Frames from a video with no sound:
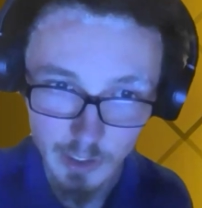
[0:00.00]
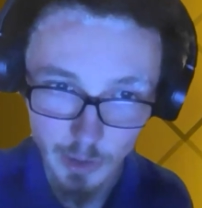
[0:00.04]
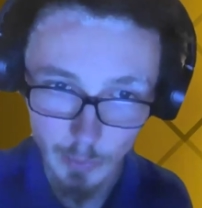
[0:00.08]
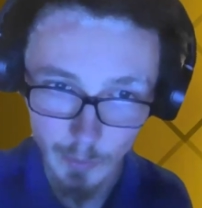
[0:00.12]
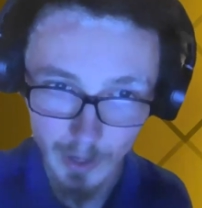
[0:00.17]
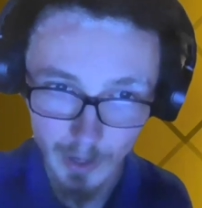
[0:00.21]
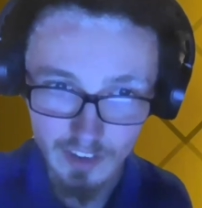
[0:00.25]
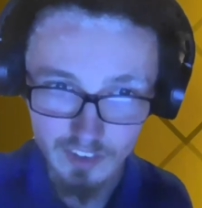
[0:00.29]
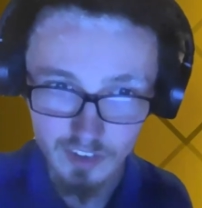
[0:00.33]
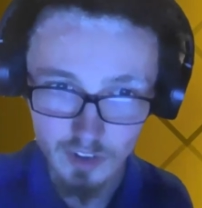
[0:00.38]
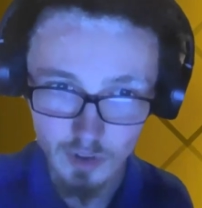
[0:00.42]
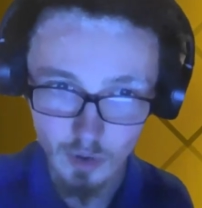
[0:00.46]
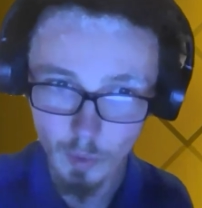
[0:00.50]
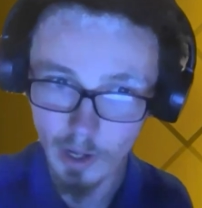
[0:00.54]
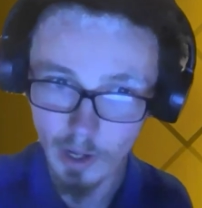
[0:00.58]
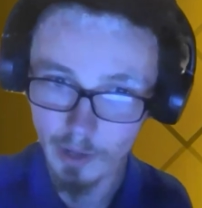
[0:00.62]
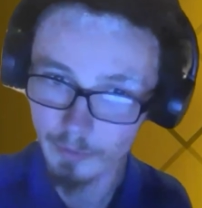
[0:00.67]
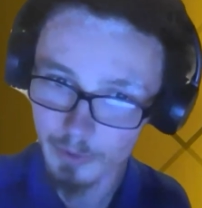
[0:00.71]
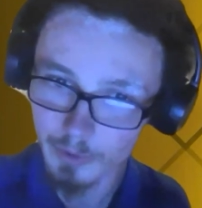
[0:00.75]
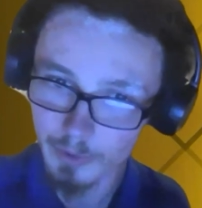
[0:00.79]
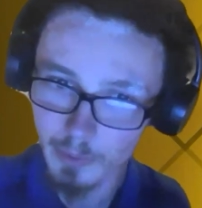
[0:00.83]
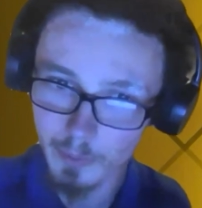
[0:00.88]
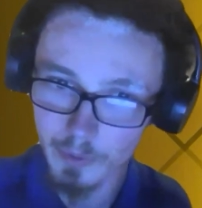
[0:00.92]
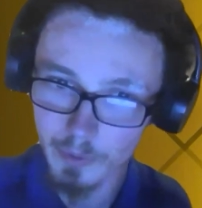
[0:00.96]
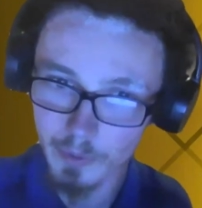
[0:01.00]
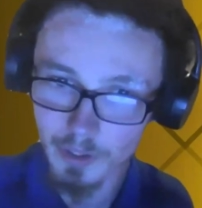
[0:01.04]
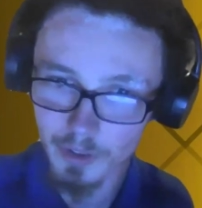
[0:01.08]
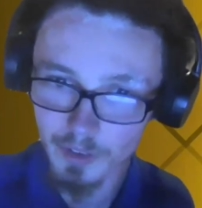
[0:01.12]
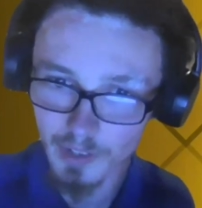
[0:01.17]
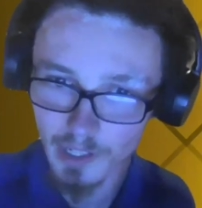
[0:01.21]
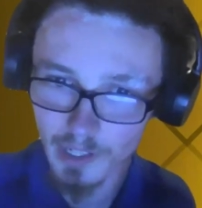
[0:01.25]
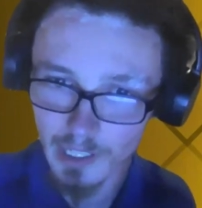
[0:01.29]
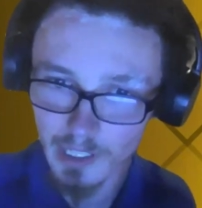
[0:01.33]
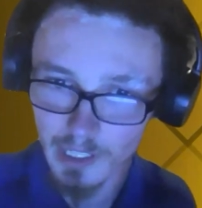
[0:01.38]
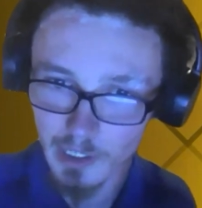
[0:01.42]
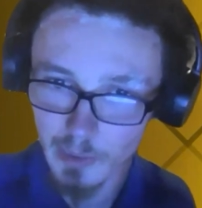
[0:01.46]
you answered quite a few of
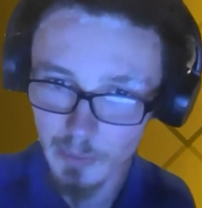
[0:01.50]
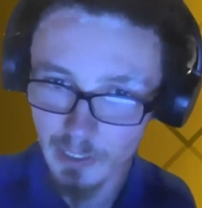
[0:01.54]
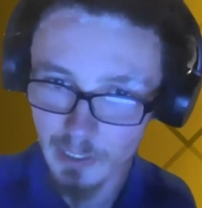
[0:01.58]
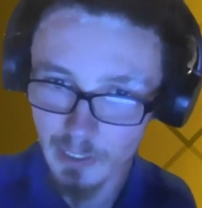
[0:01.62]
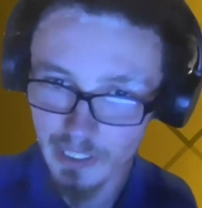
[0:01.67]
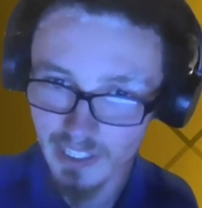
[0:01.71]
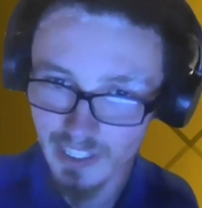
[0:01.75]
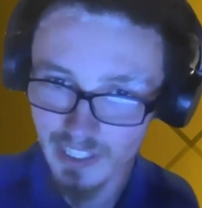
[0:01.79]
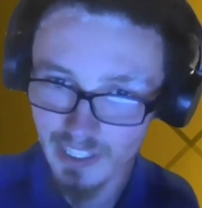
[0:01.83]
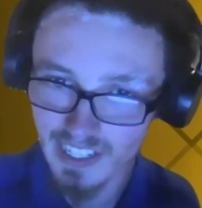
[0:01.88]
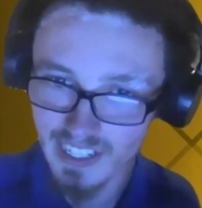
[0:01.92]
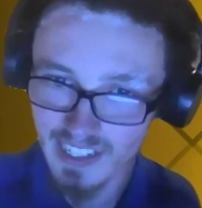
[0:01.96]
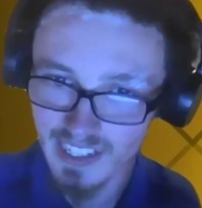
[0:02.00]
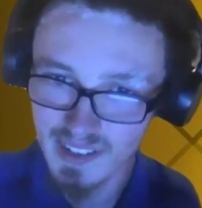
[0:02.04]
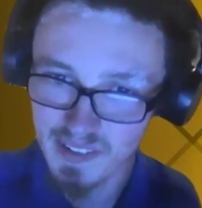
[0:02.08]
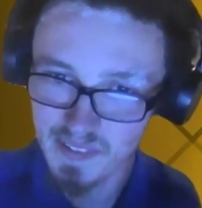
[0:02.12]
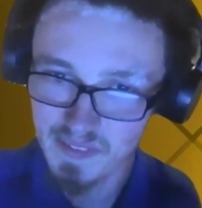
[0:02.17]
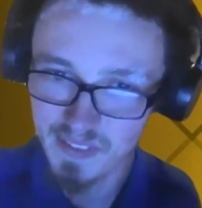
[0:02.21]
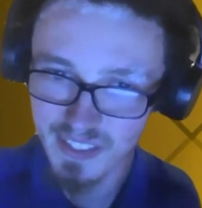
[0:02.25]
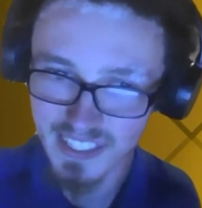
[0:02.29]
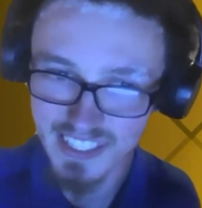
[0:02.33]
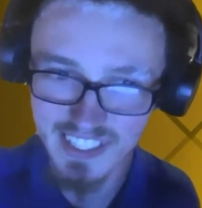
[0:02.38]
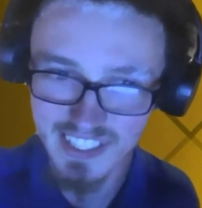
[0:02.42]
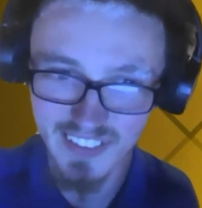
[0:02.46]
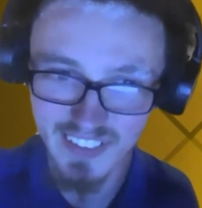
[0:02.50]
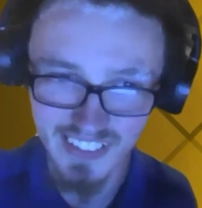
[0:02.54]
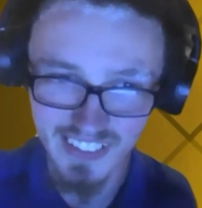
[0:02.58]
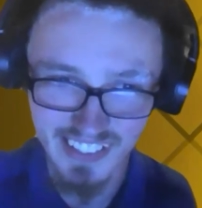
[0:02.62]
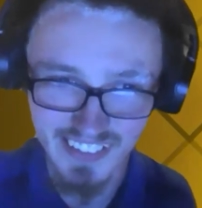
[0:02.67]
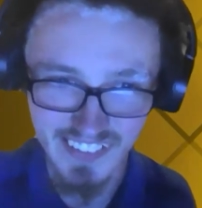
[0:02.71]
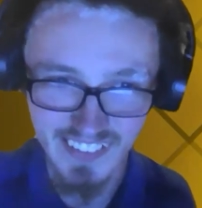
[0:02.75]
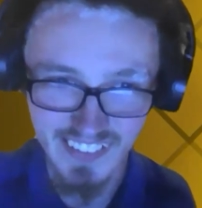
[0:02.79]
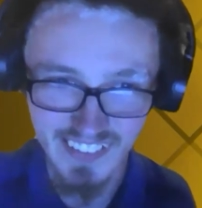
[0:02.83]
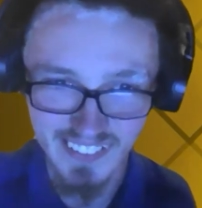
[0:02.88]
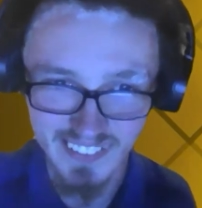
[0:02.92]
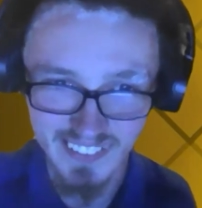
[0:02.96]
these actually, during
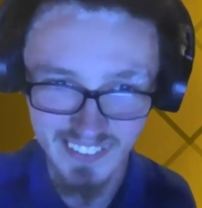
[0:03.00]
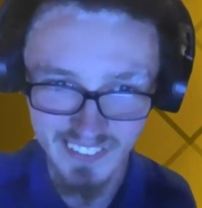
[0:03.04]
your